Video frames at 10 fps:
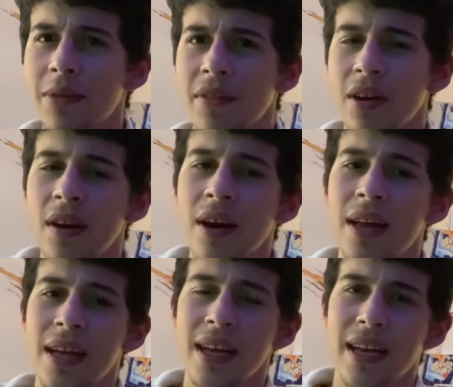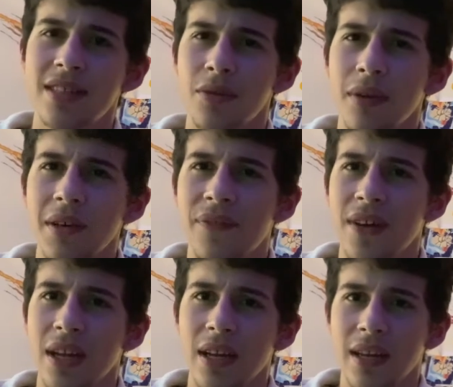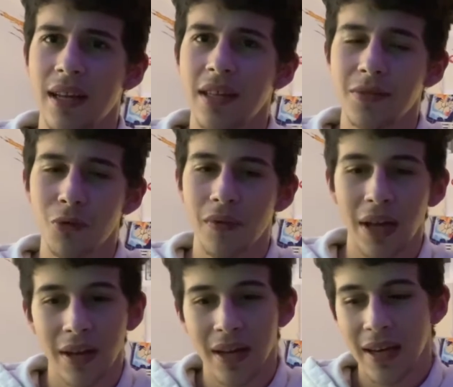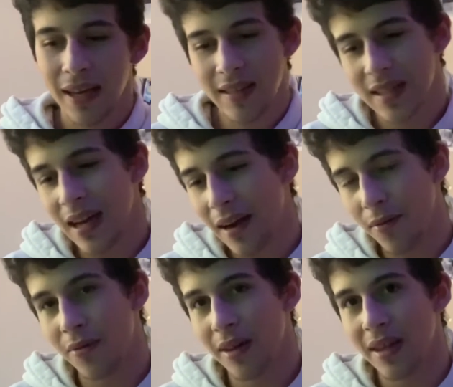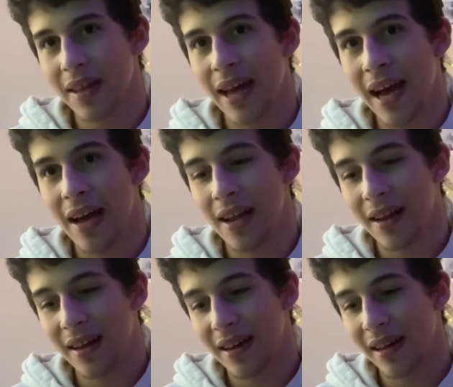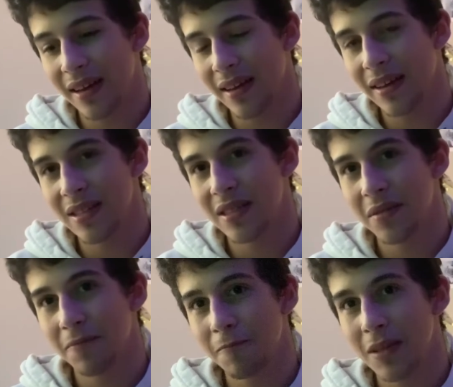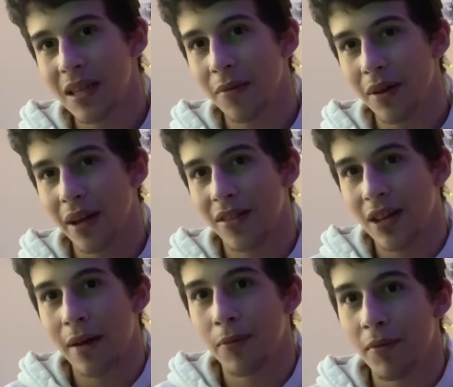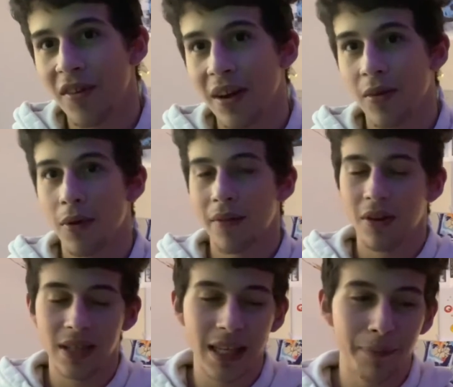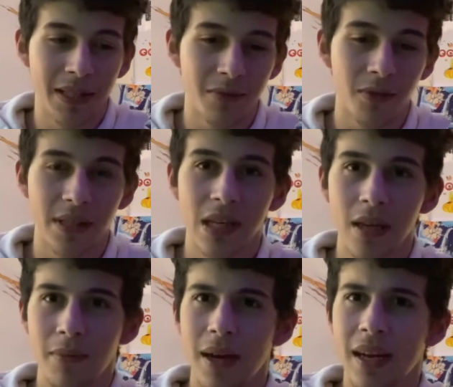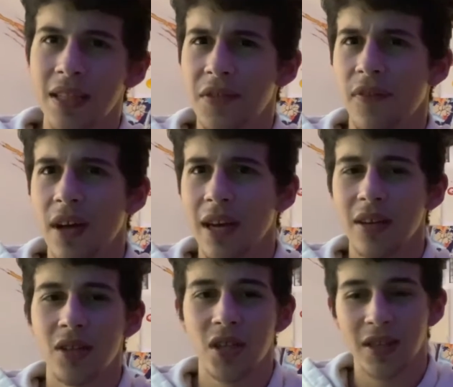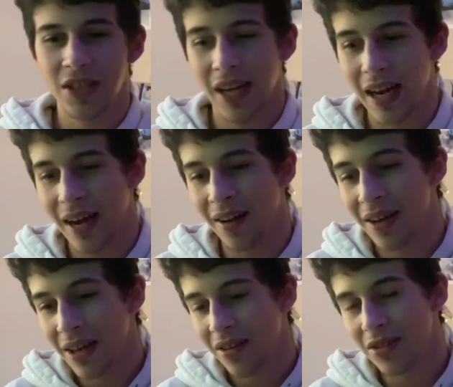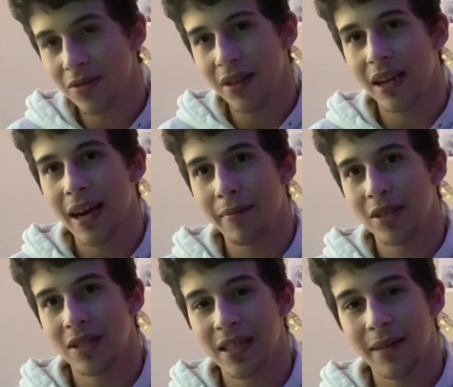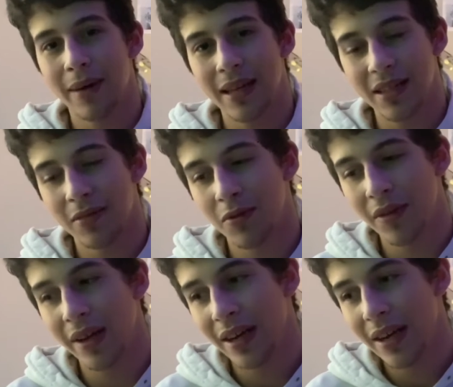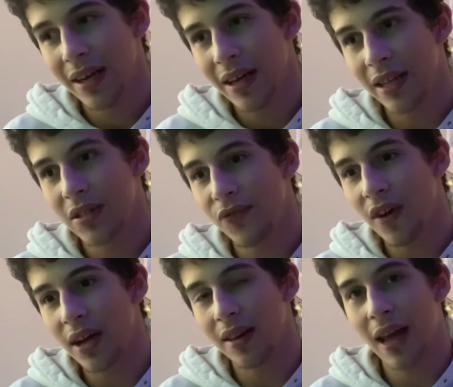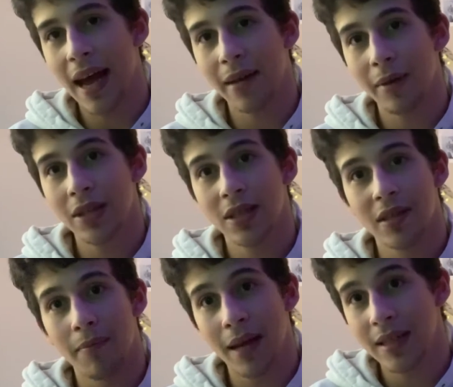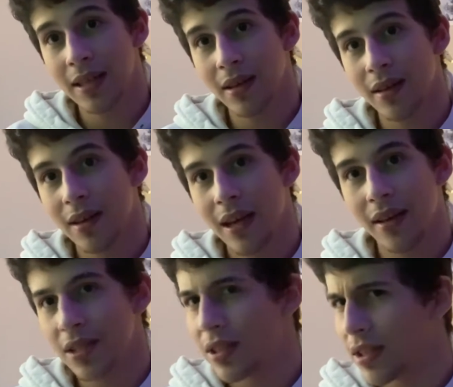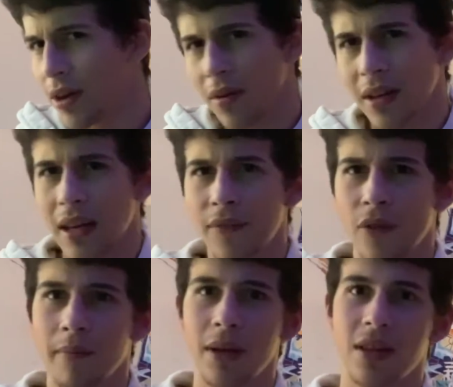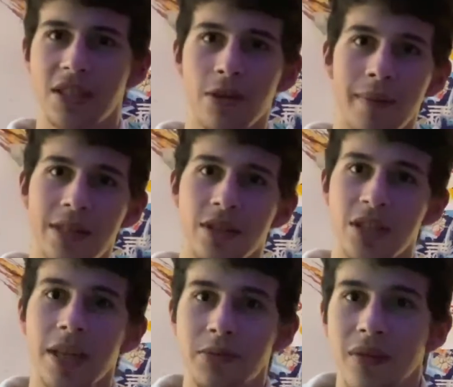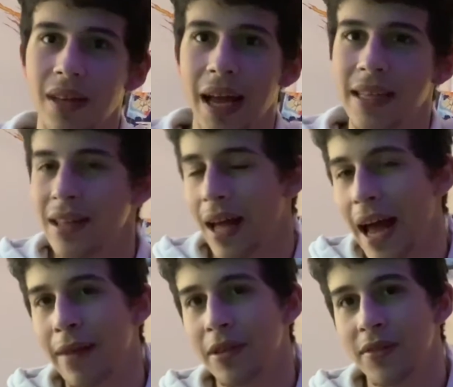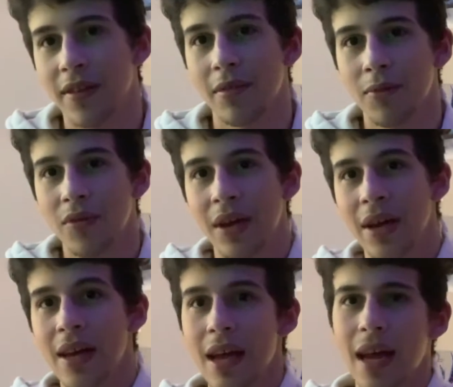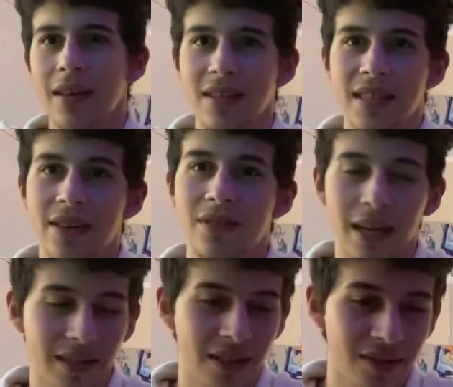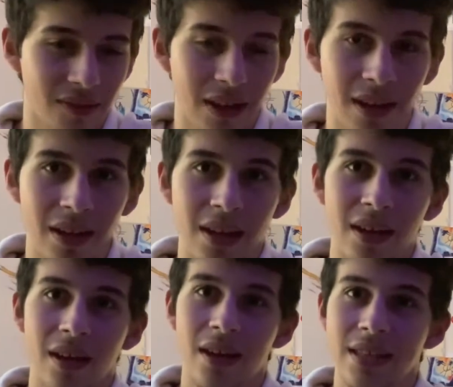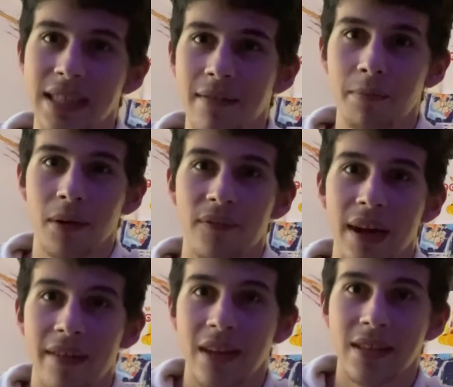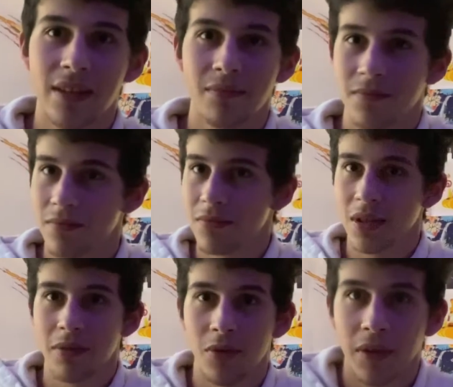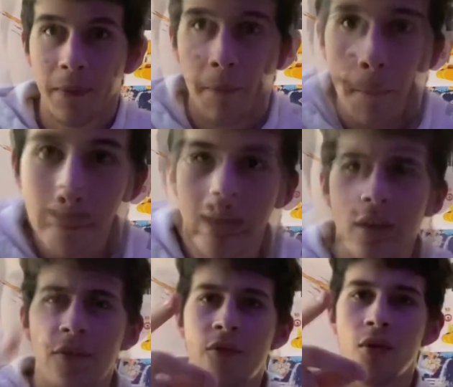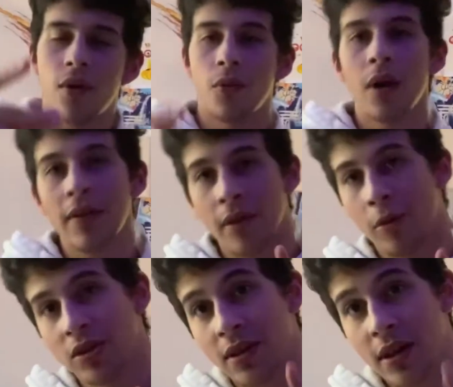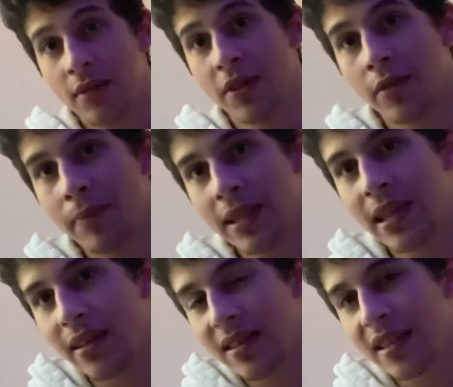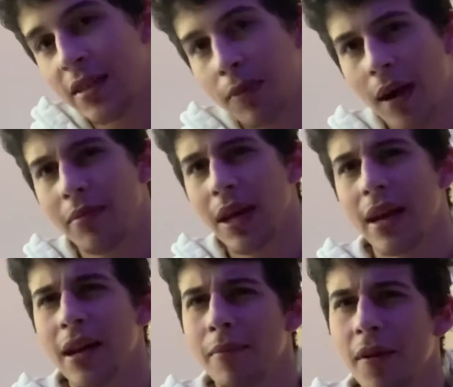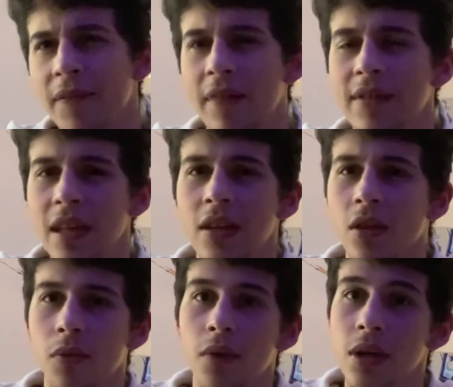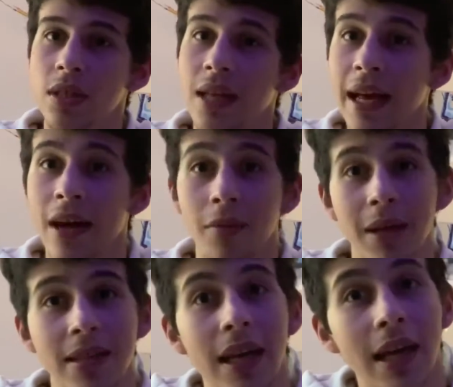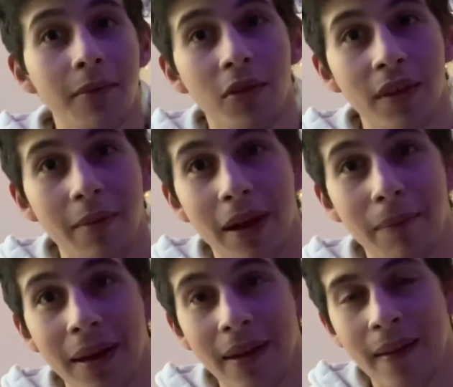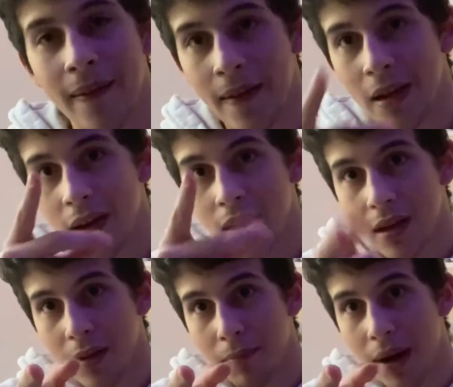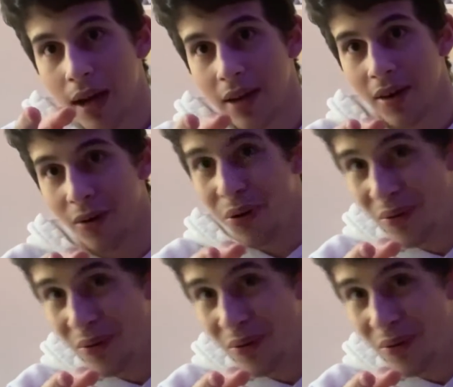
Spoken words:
of the Heart. It's a really fun kids movie. It's not really that, like, it's not really a thought-provoking or one of their deepest movies, but it is fun and you should check it out. There's really not much to say about this movie. It's fun, the animation's amazing. It looks totally different, but the geometric shapes really add to the atmosphere of the movie, and the soundtrack is also good. 7.5 out of 10, good movie. And now for one of the most controversial picks on this list, probably at number 15, the worst Hayao Miyazaki movie in my opinion, Ponyo.